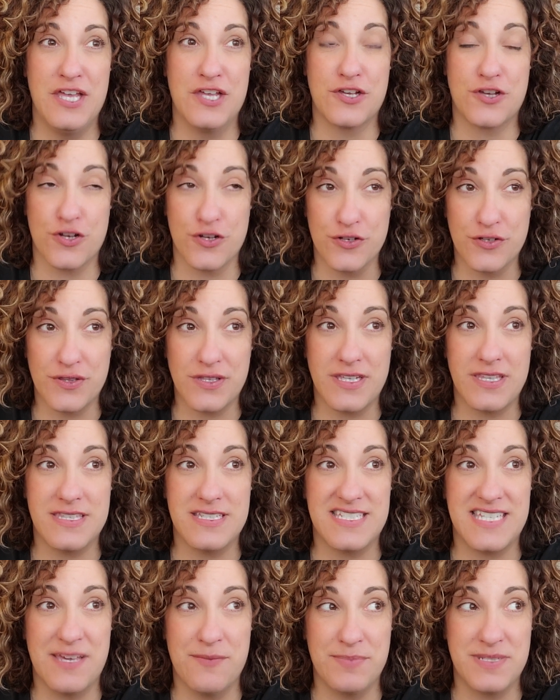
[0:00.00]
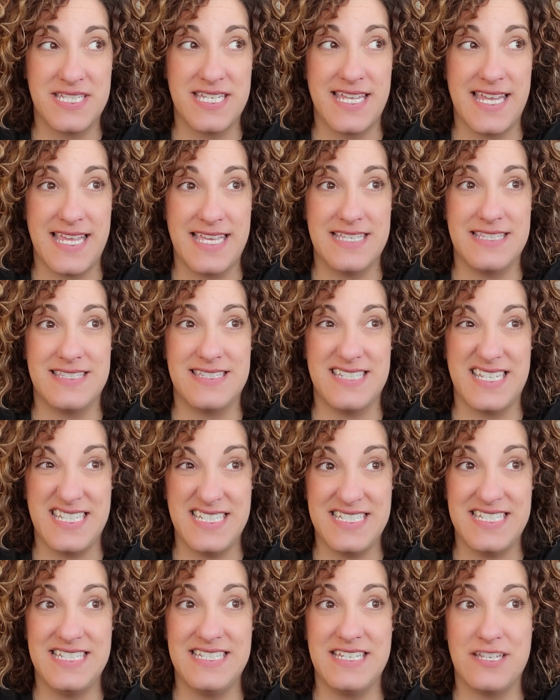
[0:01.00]
currently the temp today is
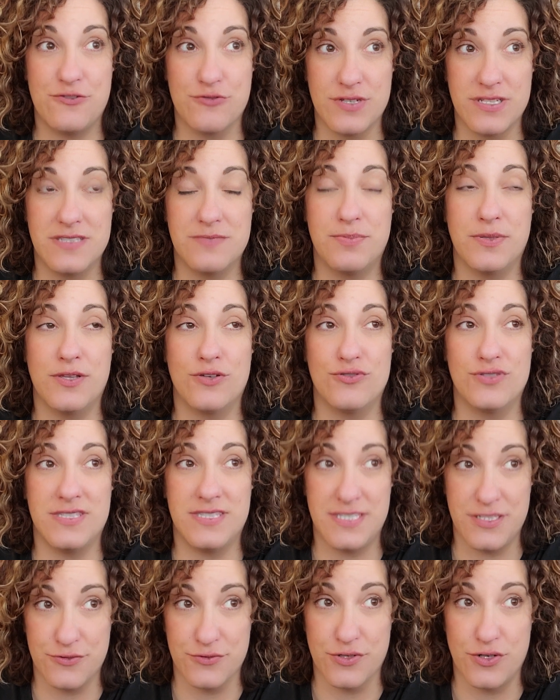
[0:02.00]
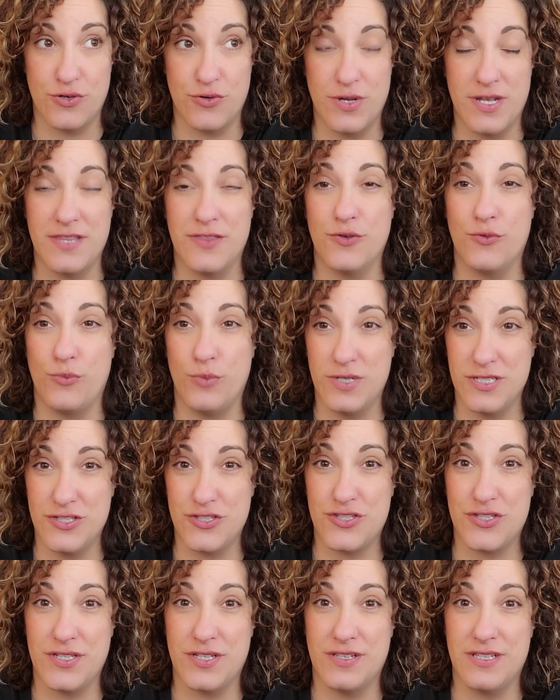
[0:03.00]
19 degrees below zero and the
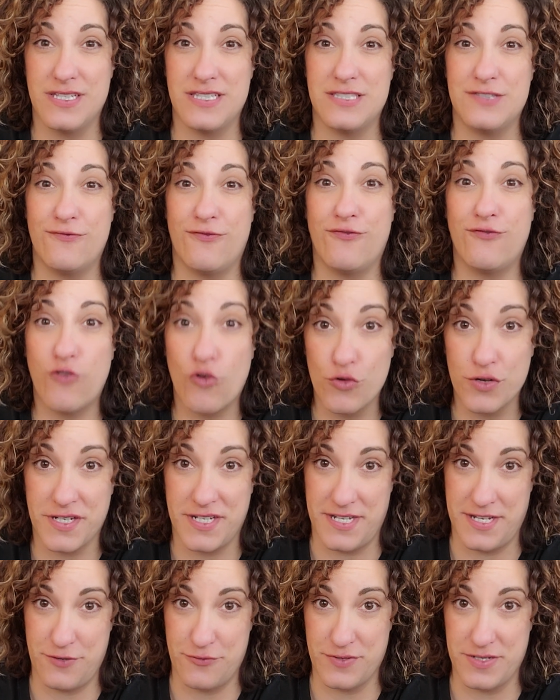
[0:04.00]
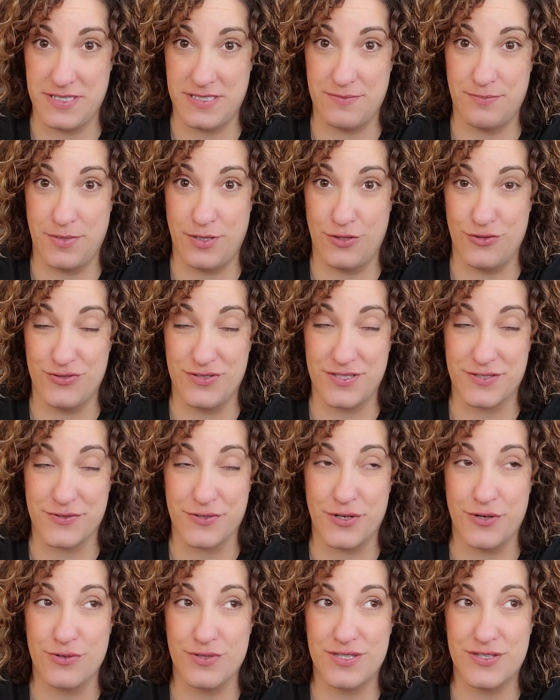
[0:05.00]
wind chill is 40 degrees below
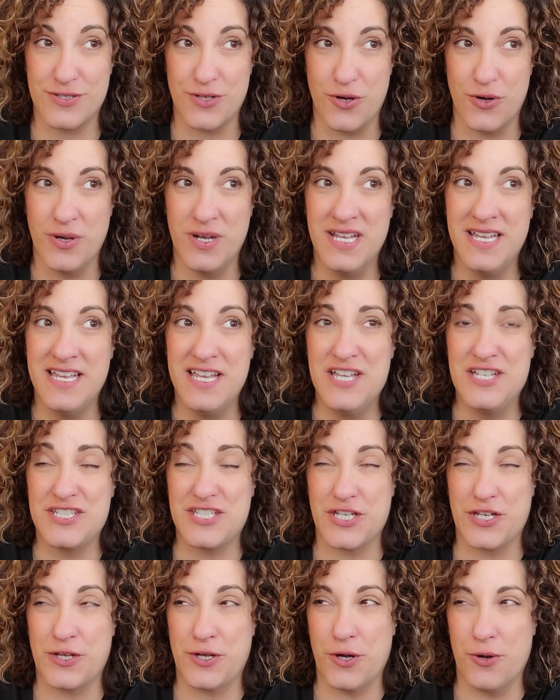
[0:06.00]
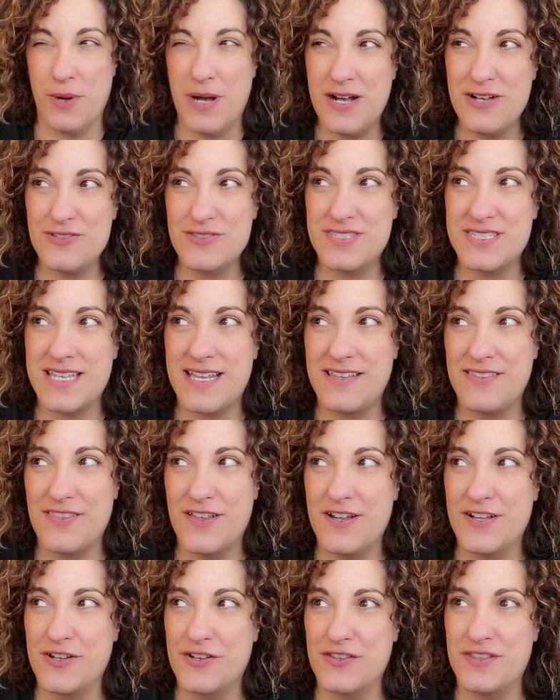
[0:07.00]
zero. So to go outside
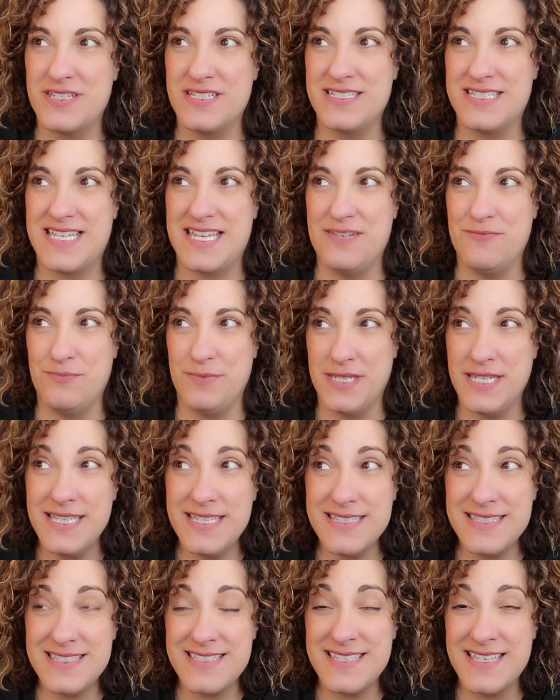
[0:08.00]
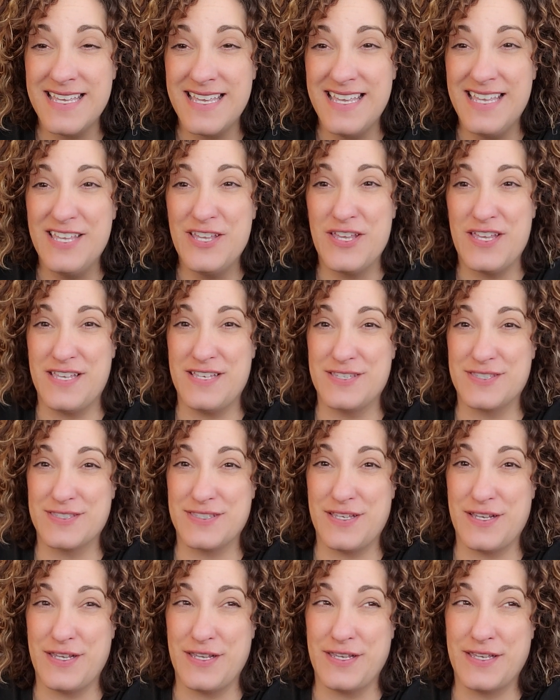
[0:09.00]
longer than 10 minutes is
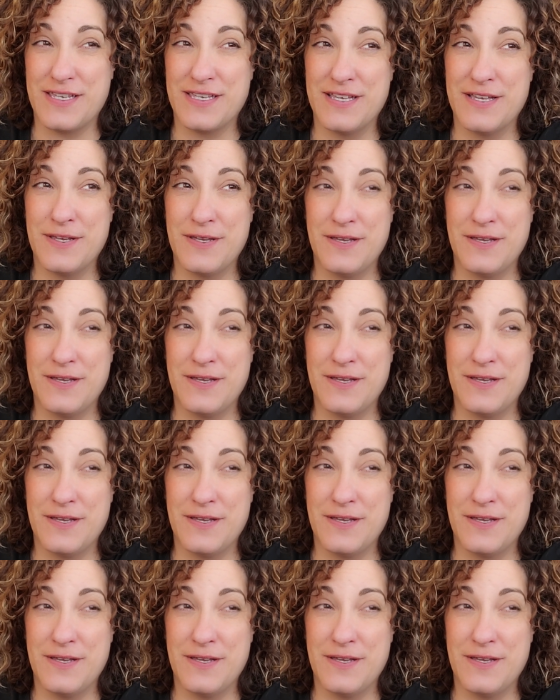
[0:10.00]
like